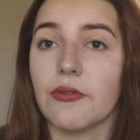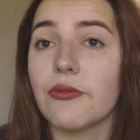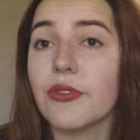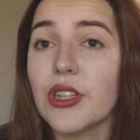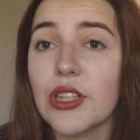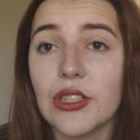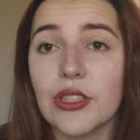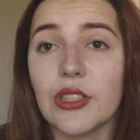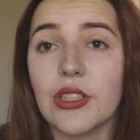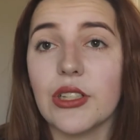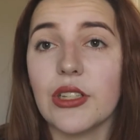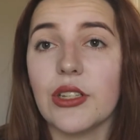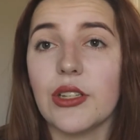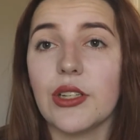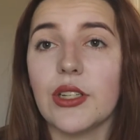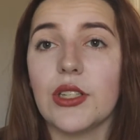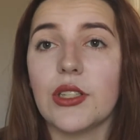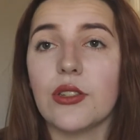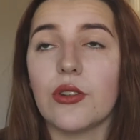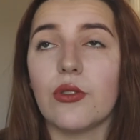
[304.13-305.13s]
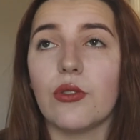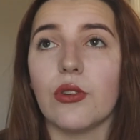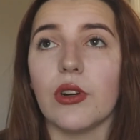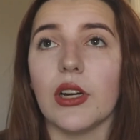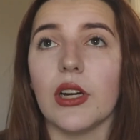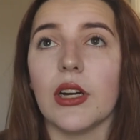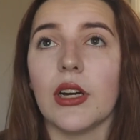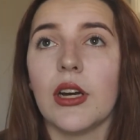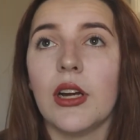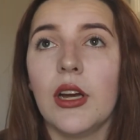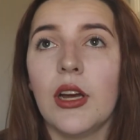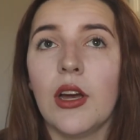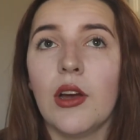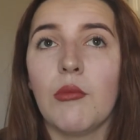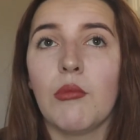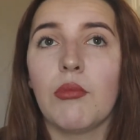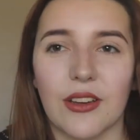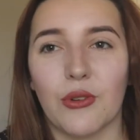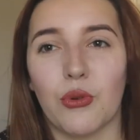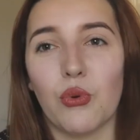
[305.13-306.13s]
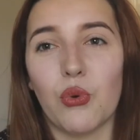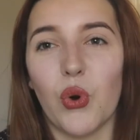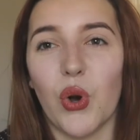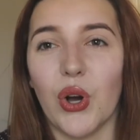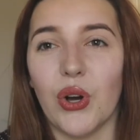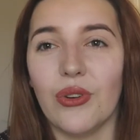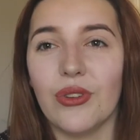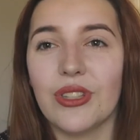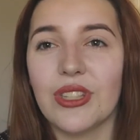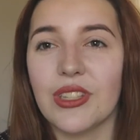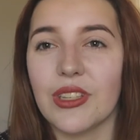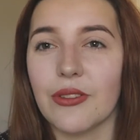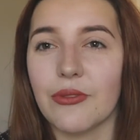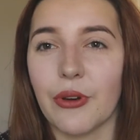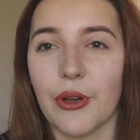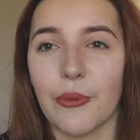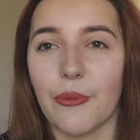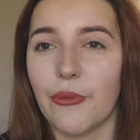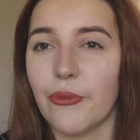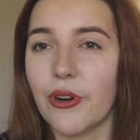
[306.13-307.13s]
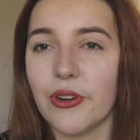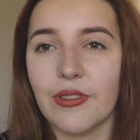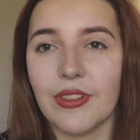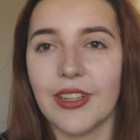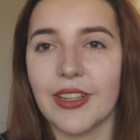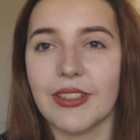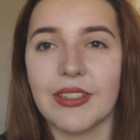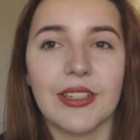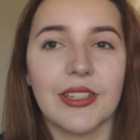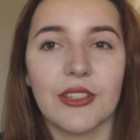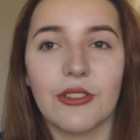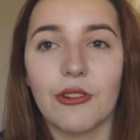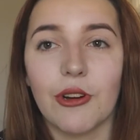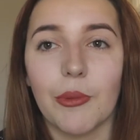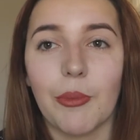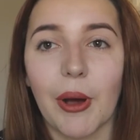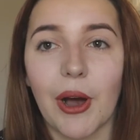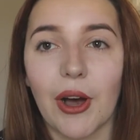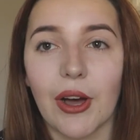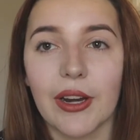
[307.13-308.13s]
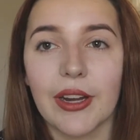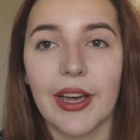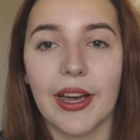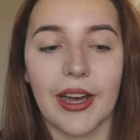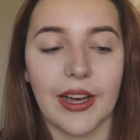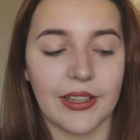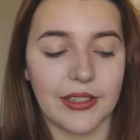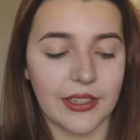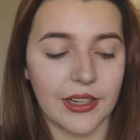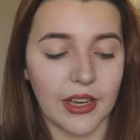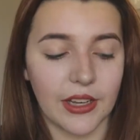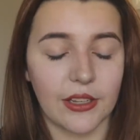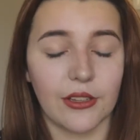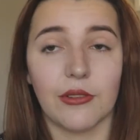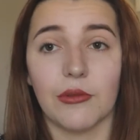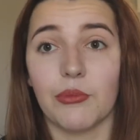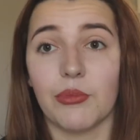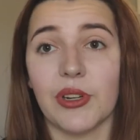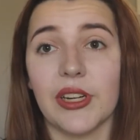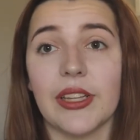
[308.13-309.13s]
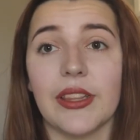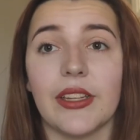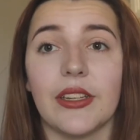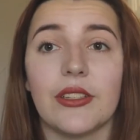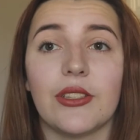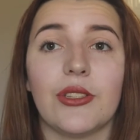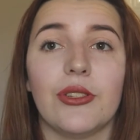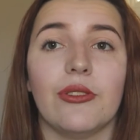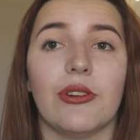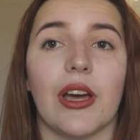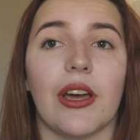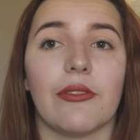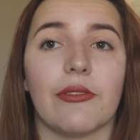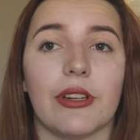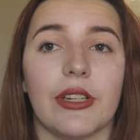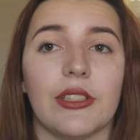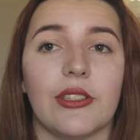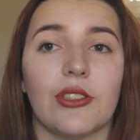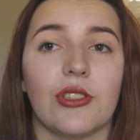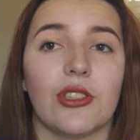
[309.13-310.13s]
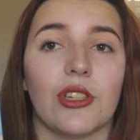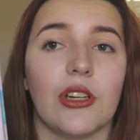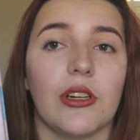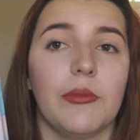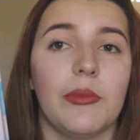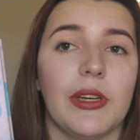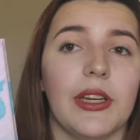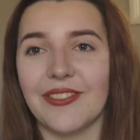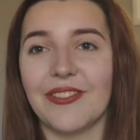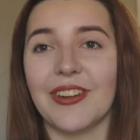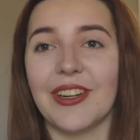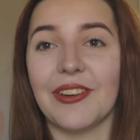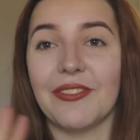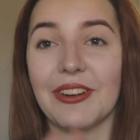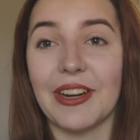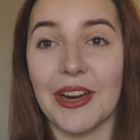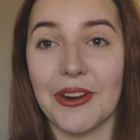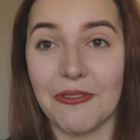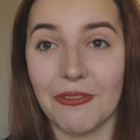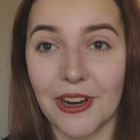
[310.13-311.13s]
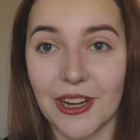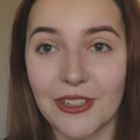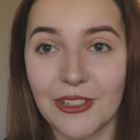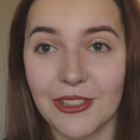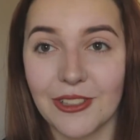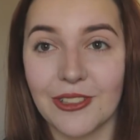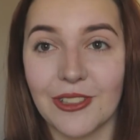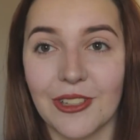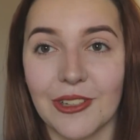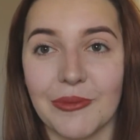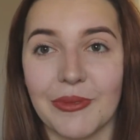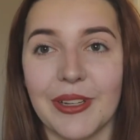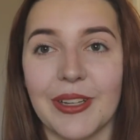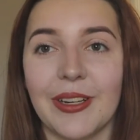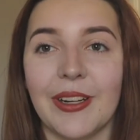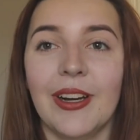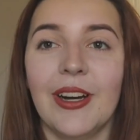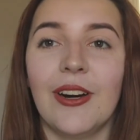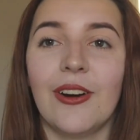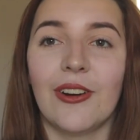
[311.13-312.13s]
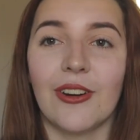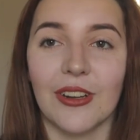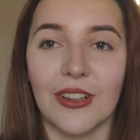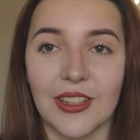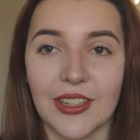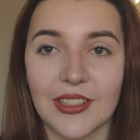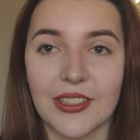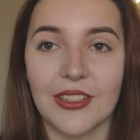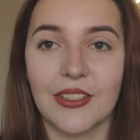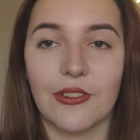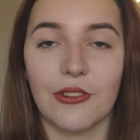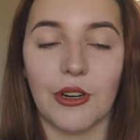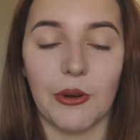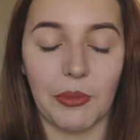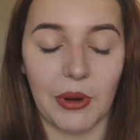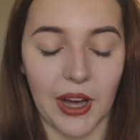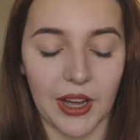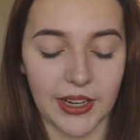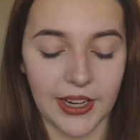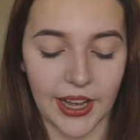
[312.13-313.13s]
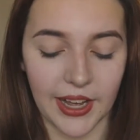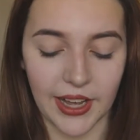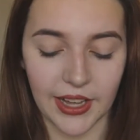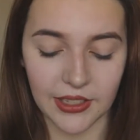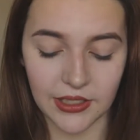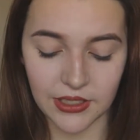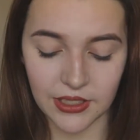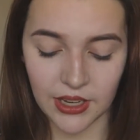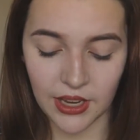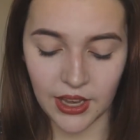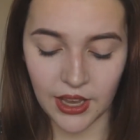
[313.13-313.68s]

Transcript: verses or quotes if I'm listening to a podcast. I bring this to every sermon. Whenever I watch a sermon or listen to a podcast,